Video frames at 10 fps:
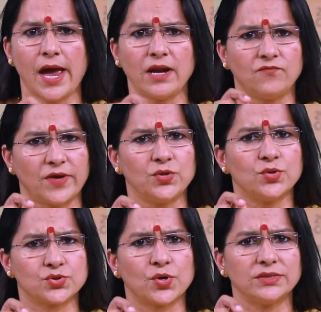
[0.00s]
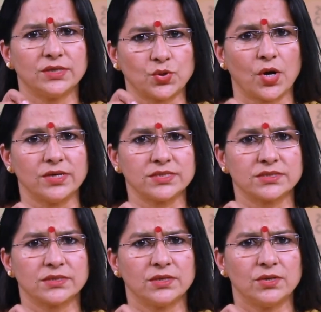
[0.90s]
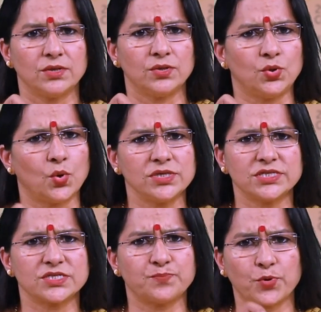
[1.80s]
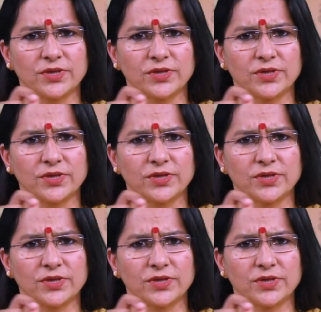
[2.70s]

and when you draw the dots, don't just